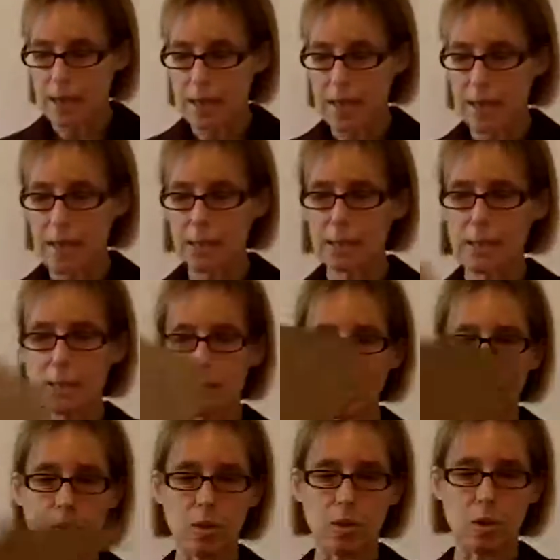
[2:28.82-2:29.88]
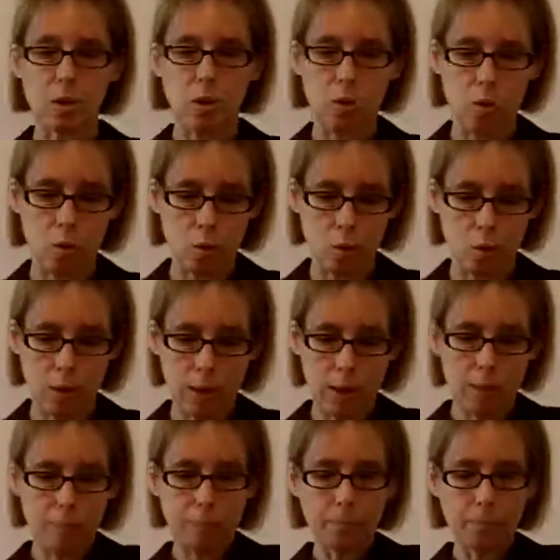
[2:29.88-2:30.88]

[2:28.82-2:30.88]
I can't fit the whole